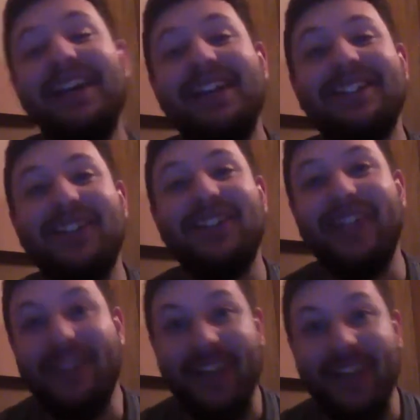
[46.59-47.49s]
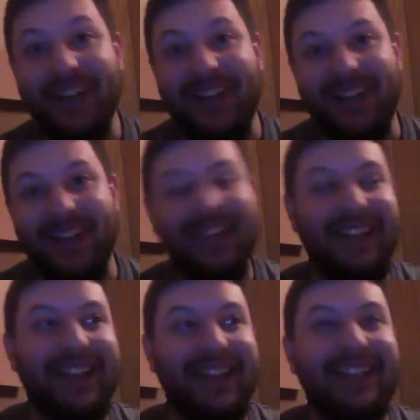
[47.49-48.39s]
So here we are
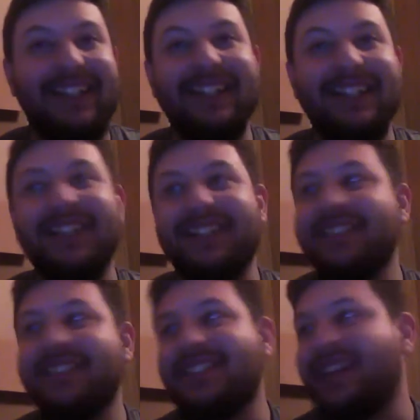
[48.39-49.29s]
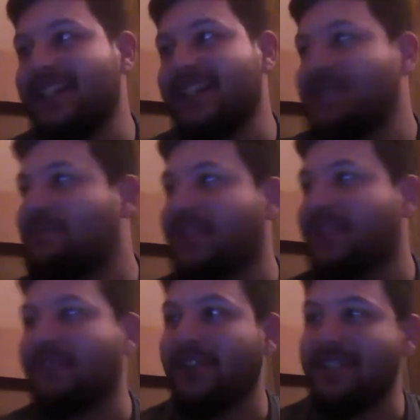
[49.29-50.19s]
in the cusps
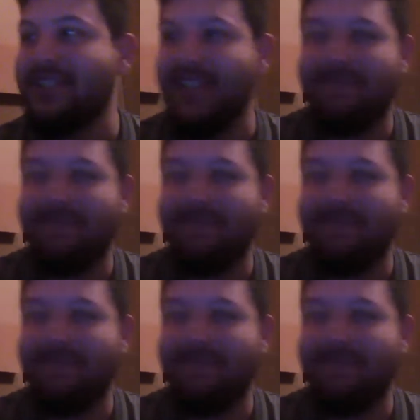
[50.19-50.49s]
of losing